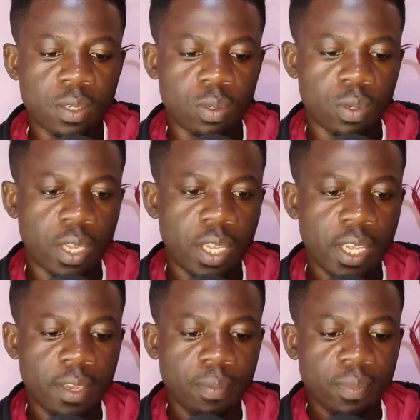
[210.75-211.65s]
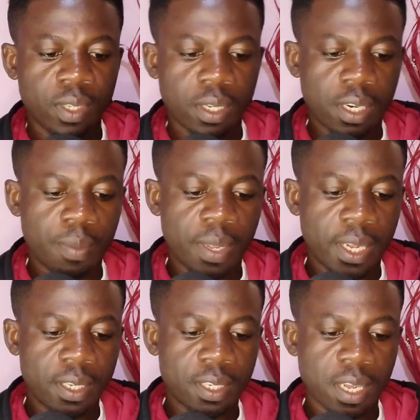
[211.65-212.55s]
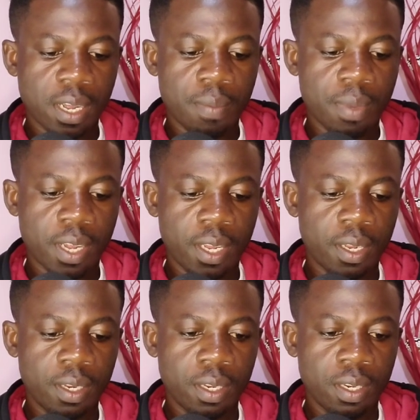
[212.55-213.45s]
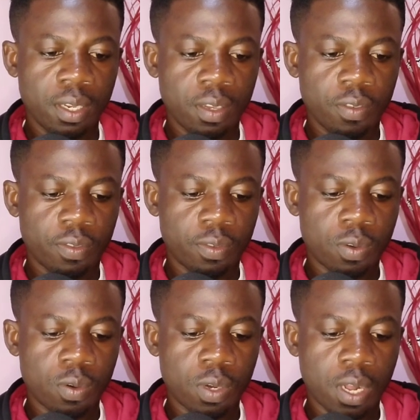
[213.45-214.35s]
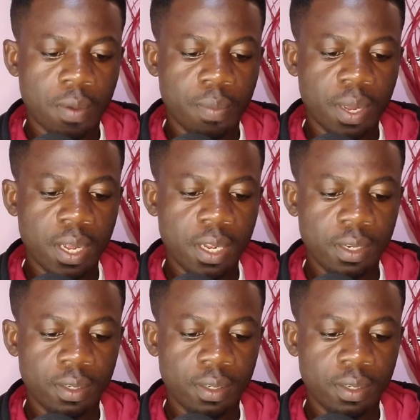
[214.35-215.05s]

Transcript: So here, let me enter my phone number.